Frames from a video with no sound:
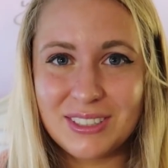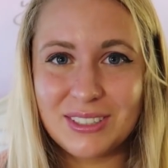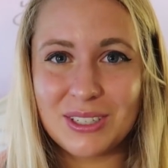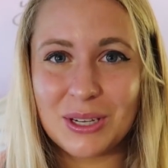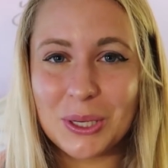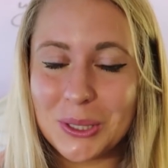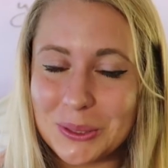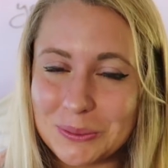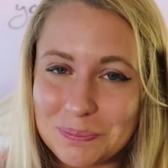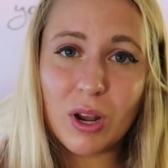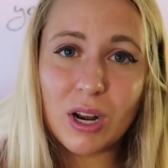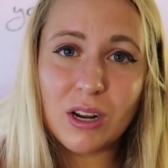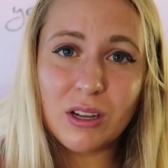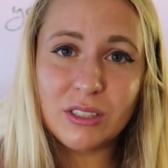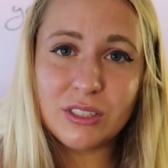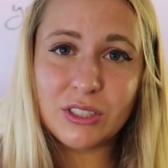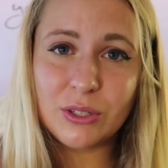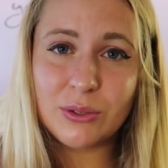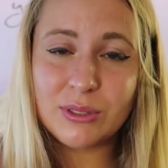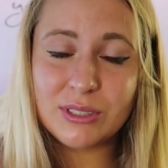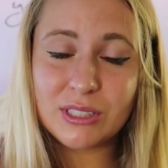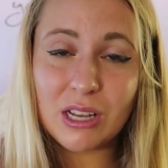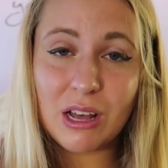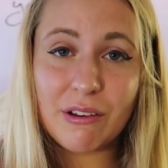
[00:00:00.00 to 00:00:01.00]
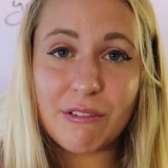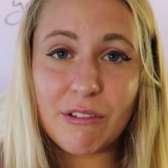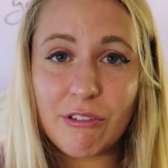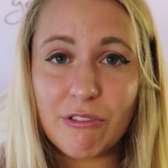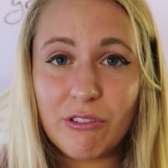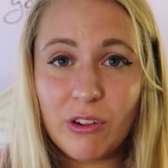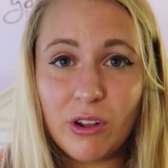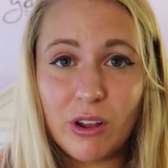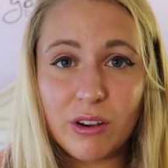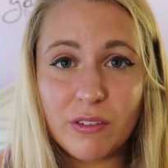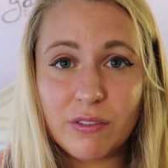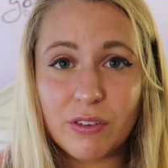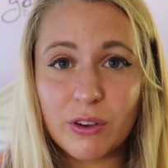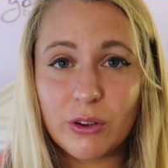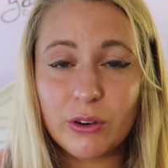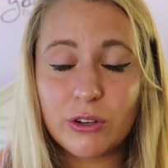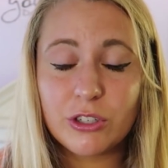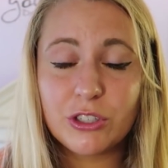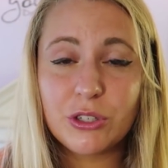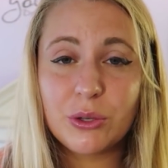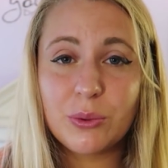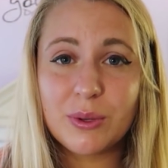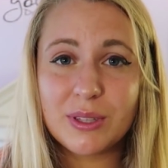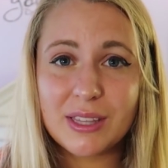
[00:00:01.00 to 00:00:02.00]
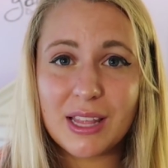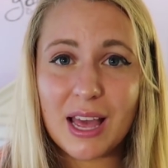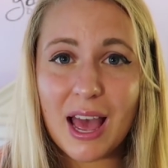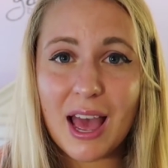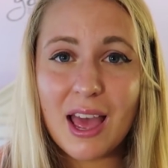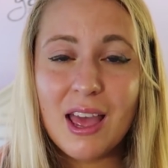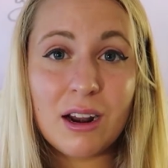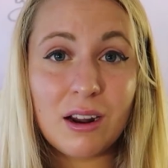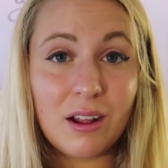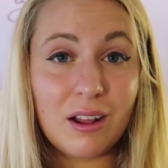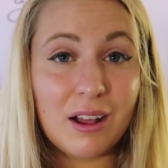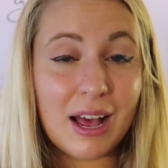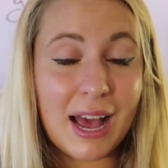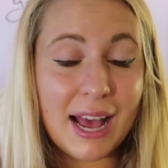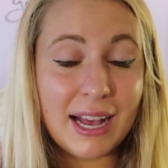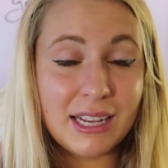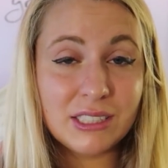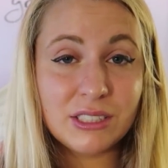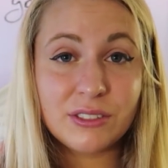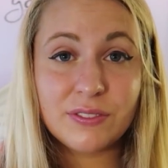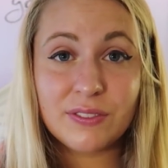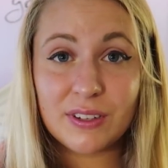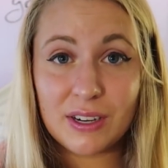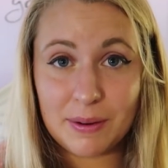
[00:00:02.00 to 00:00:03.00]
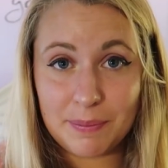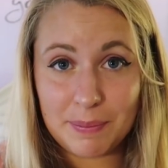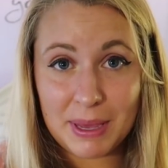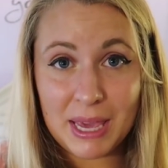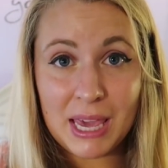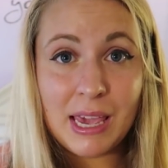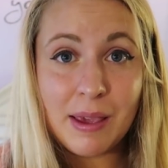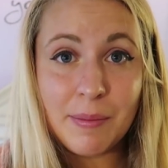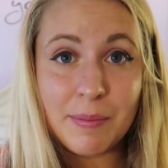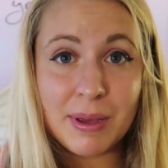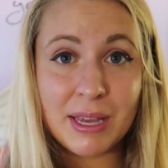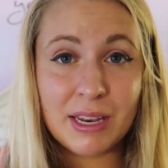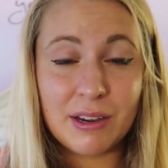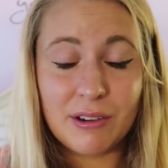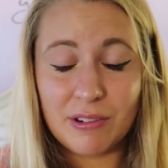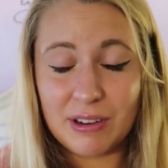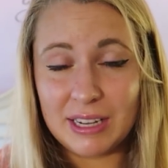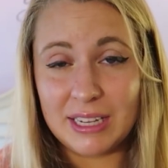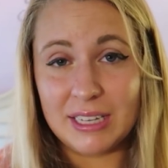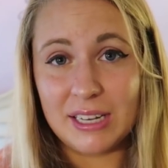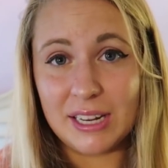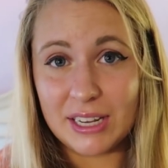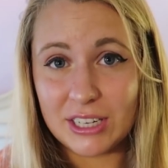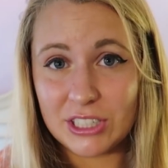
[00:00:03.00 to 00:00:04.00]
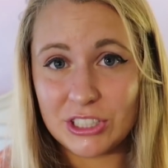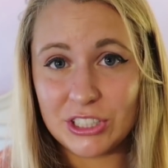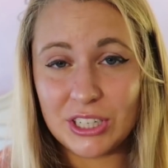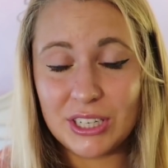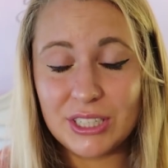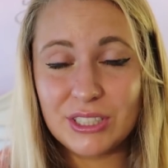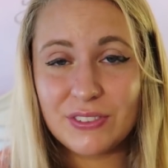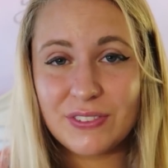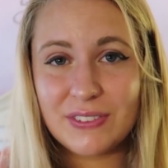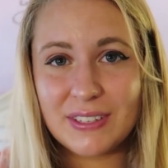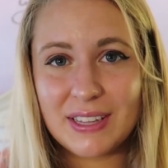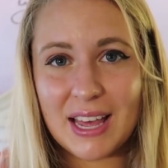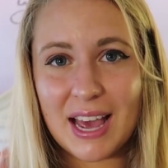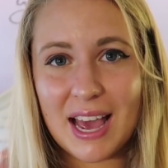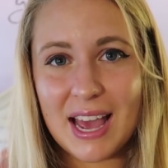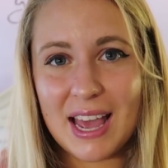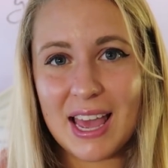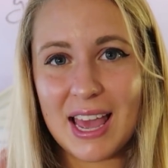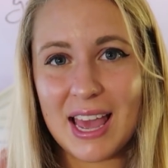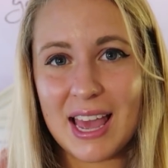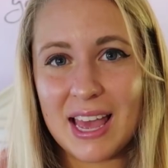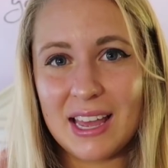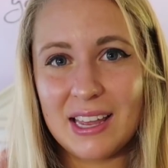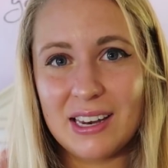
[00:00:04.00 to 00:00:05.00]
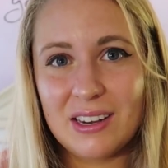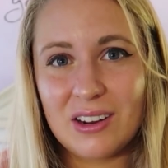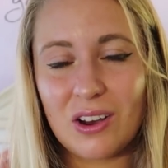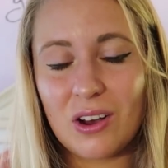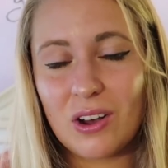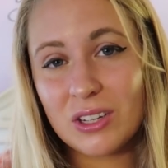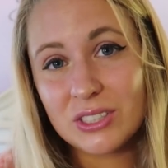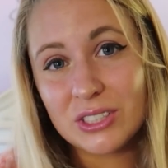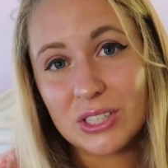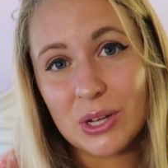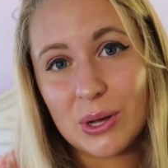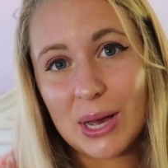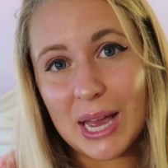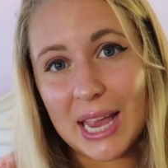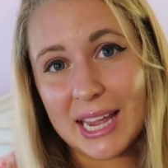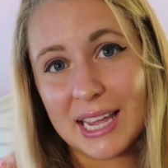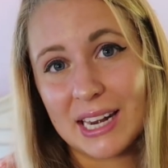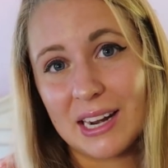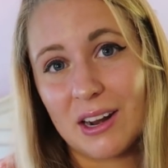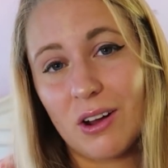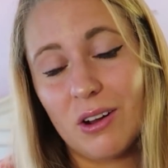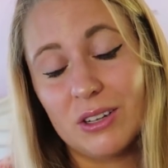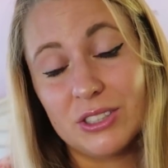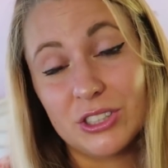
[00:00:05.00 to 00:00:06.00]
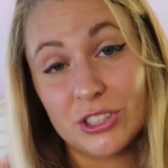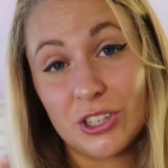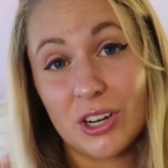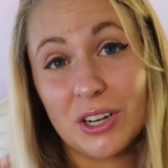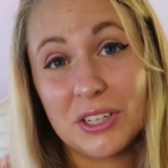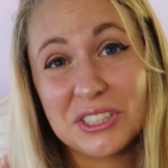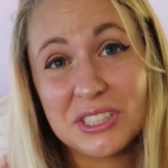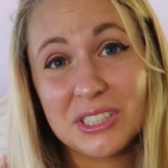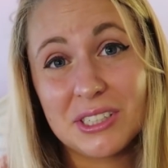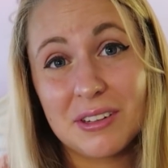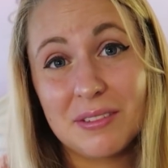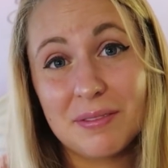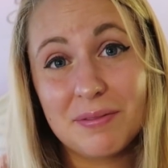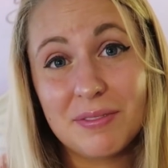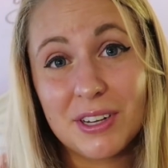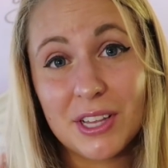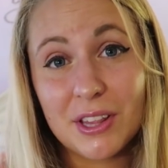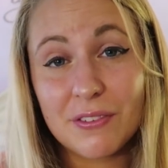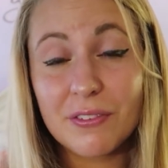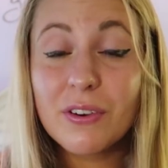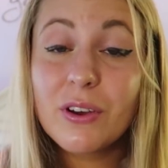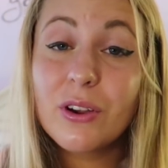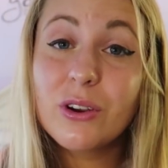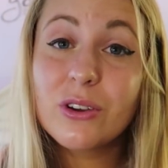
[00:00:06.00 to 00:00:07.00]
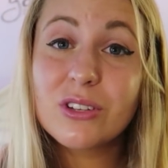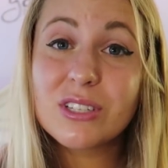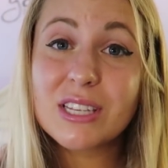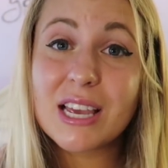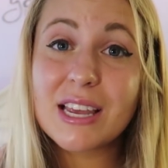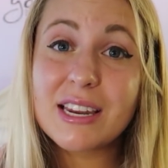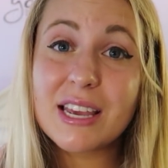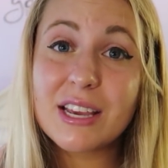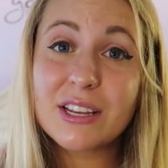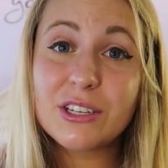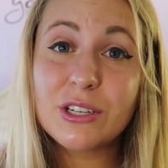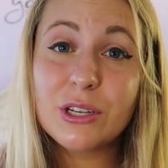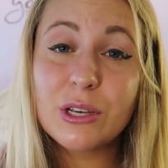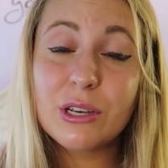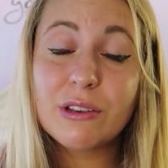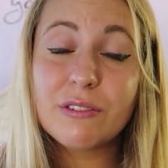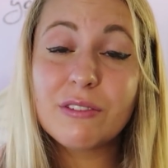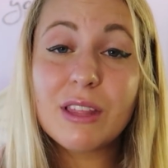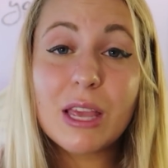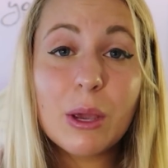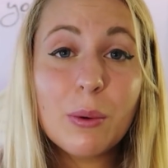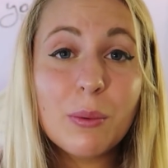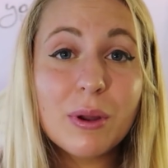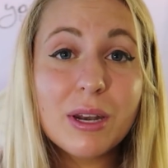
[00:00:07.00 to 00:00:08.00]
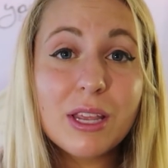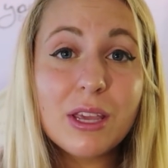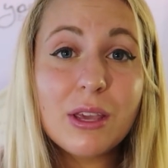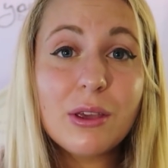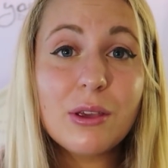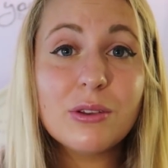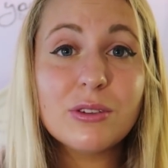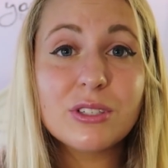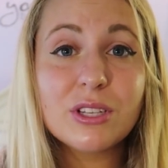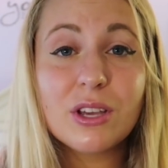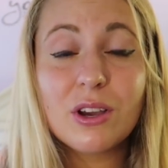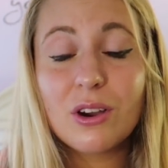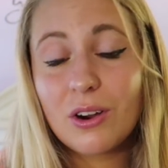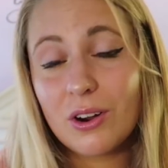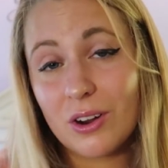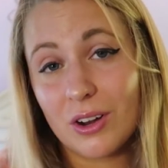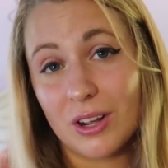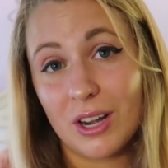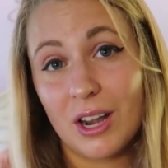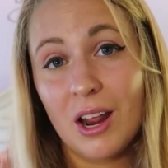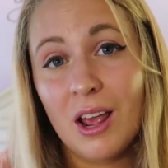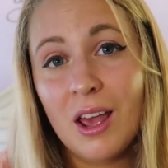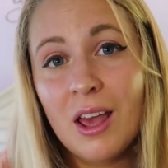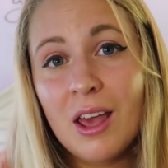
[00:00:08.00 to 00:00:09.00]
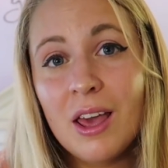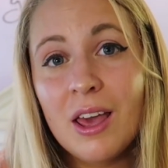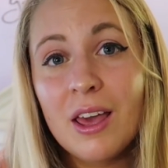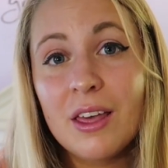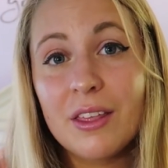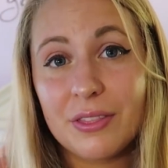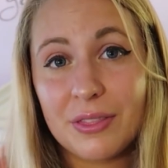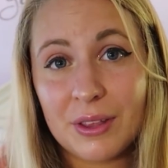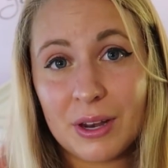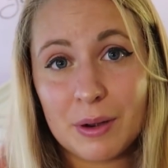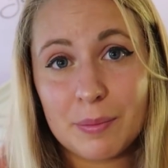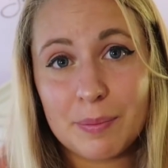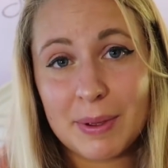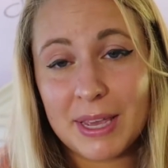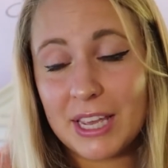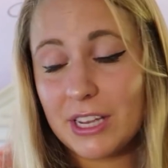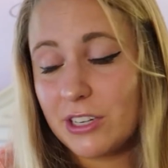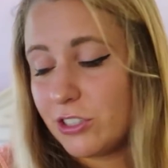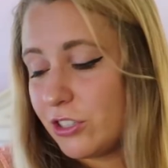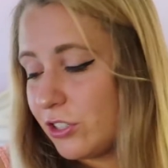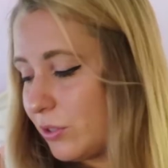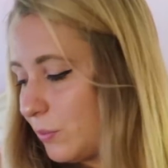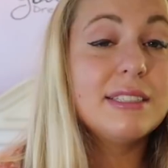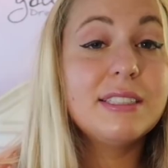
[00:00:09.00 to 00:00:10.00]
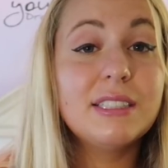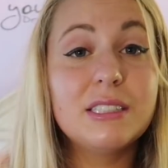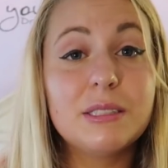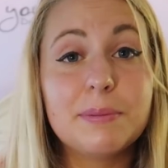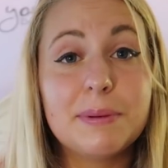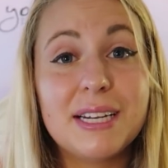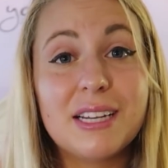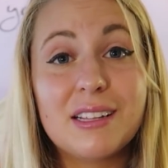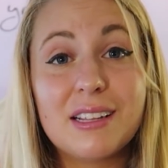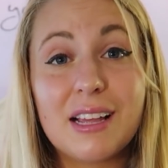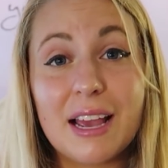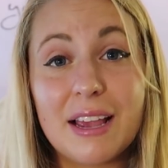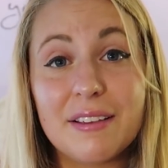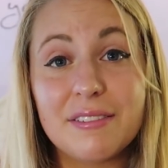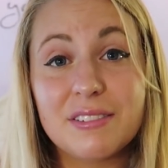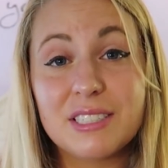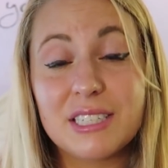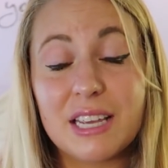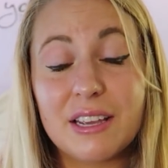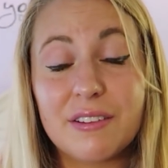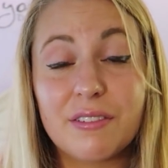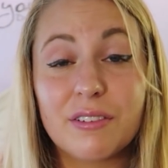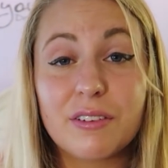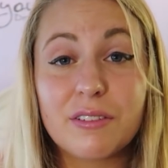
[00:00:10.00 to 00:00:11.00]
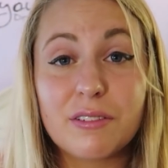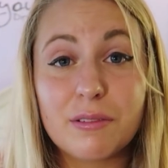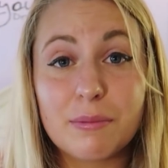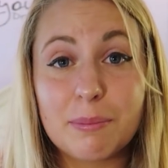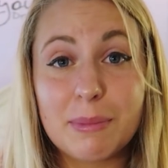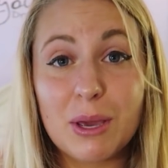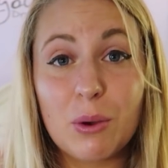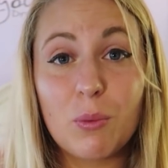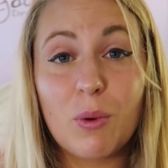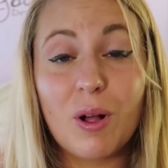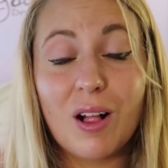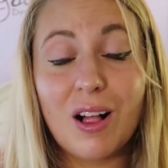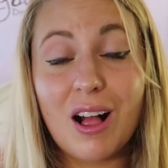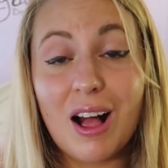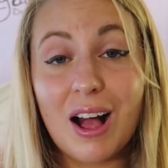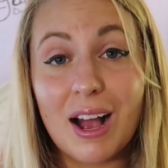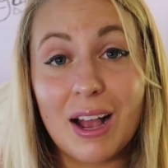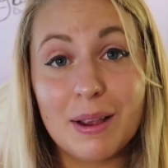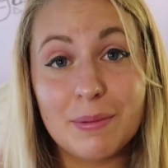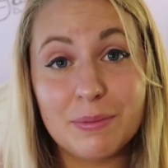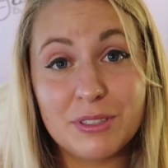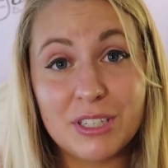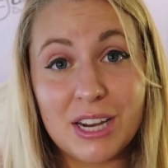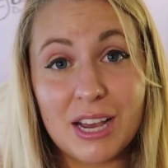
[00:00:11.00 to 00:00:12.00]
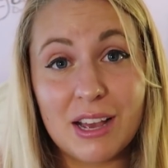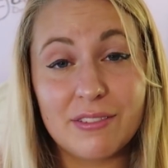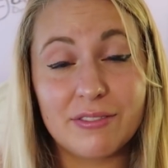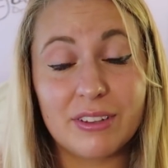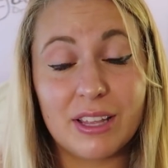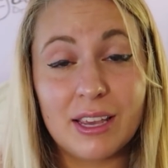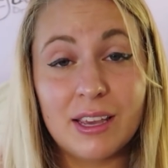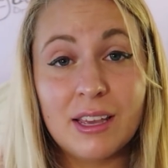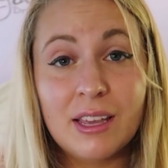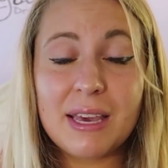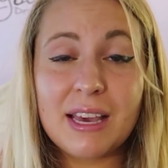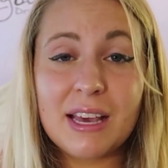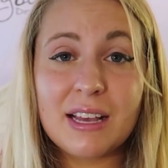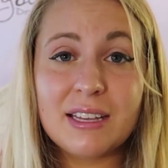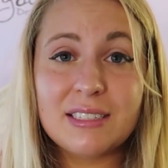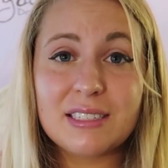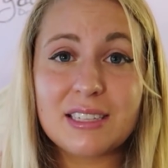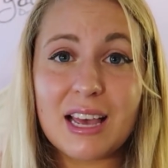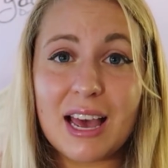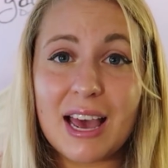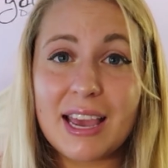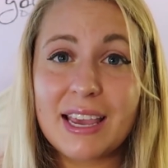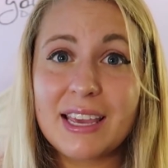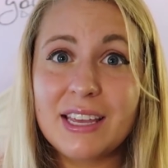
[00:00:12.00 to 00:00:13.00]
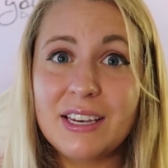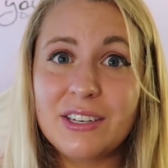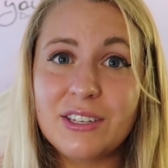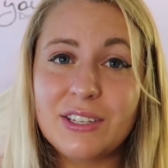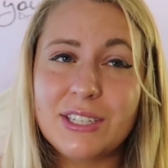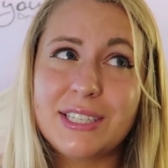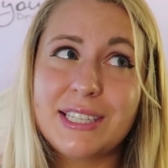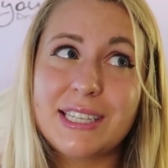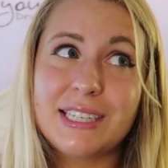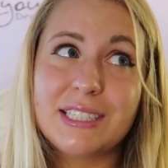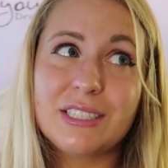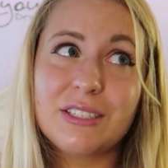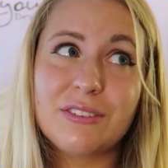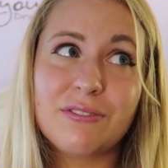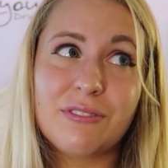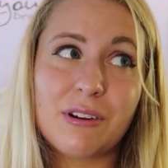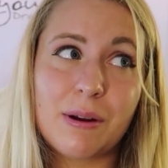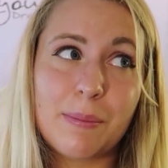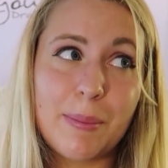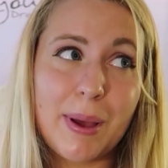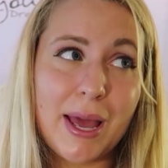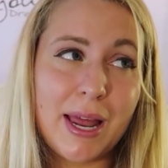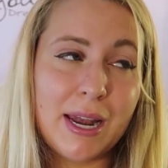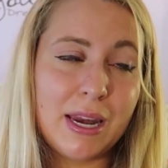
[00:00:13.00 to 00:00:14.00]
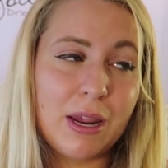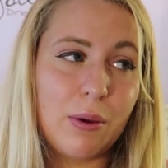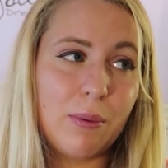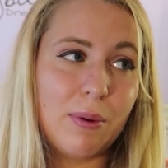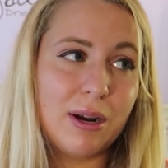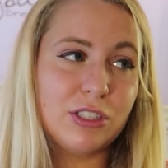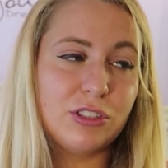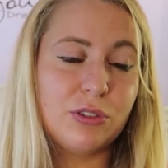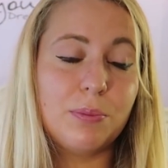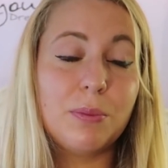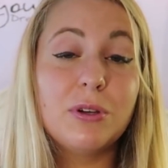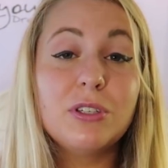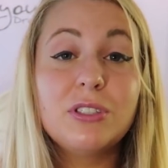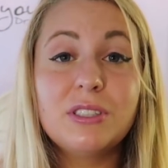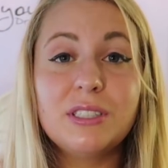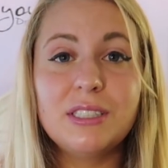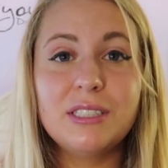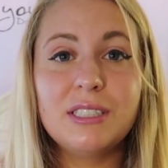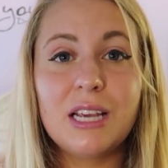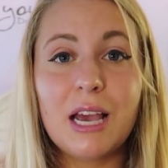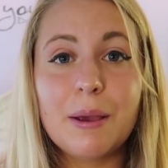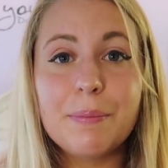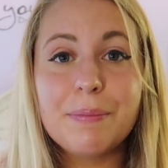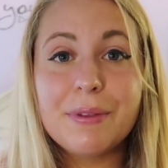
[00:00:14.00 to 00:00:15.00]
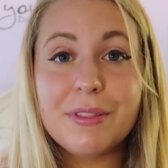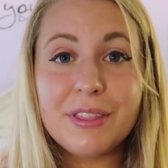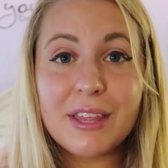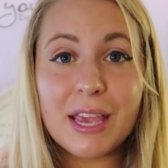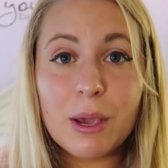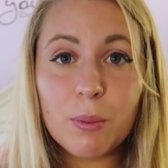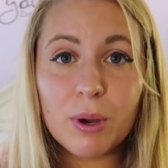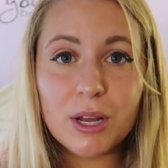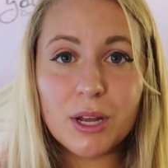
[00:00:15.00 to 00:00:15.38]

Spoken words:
So what I'll do is I'll have a full-on photo shoot with that, and I'll ask for a payment in exchange for that. And also I can charge them for the photos I take too if they want to use it on their page. This has been a lifesaver for me while I'm traveling because I can do this from anywhere. So most of the time